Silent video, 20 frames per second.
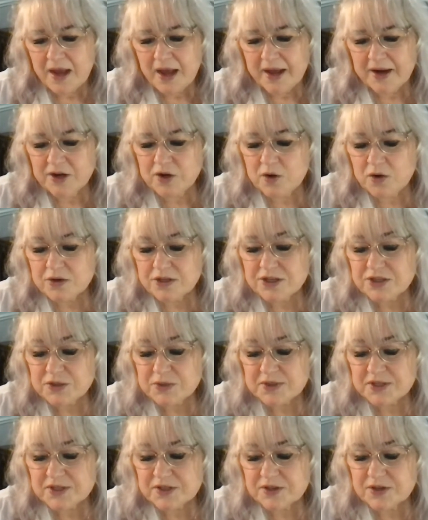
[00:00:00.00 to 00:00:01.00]
And according to
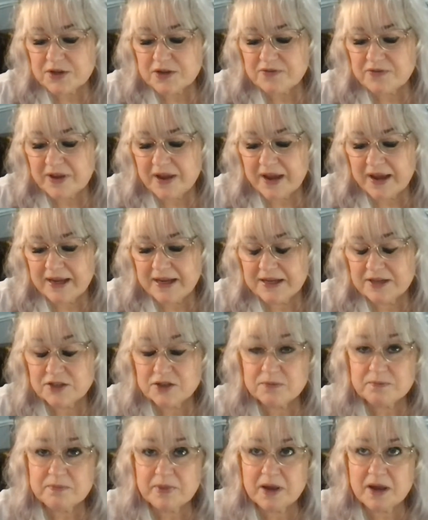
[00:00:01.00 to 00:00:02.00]
a survey
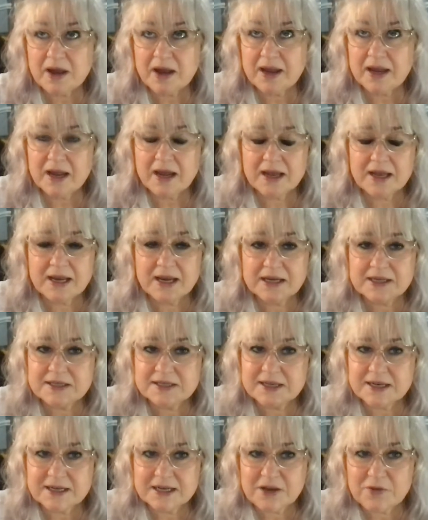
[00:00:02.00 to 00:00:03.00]
done by a
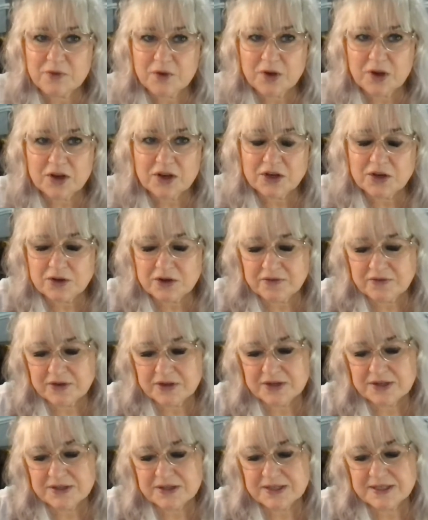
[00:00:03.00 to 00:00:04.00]
significant
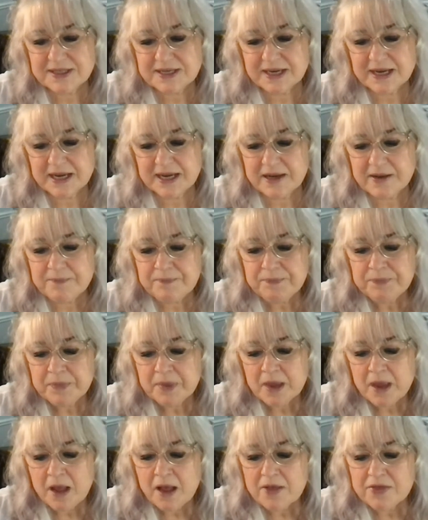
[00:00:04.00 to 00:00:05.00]
university,
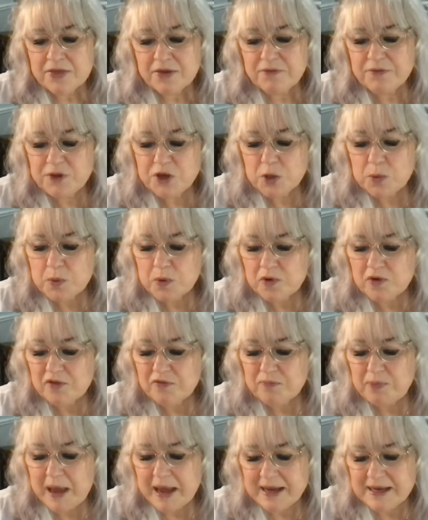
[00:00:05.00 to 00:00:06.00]
The viewer
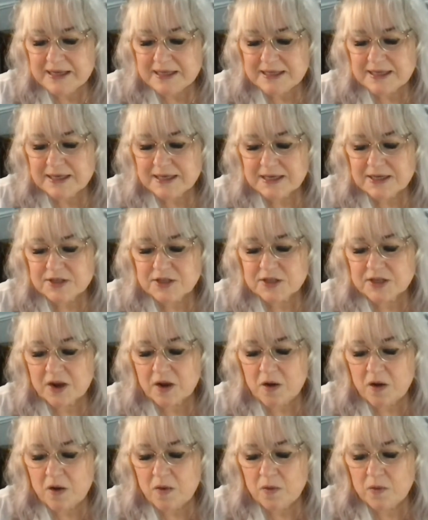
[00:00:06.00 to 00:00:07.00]
of paintings and
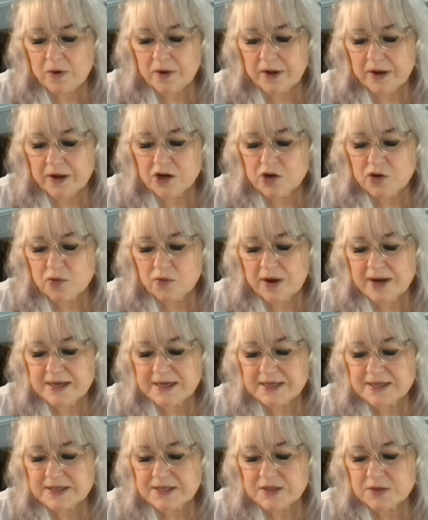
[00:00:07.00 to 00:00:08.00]
artwork
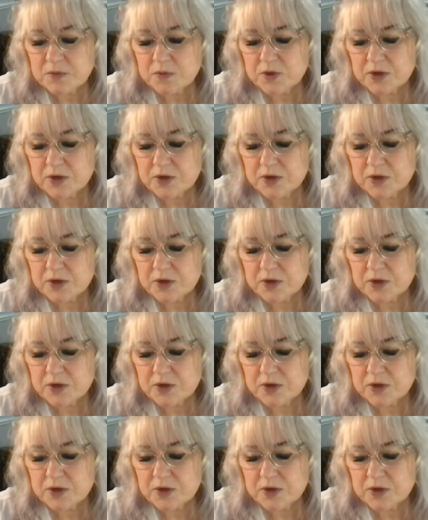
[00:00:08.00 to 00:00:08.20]
credits the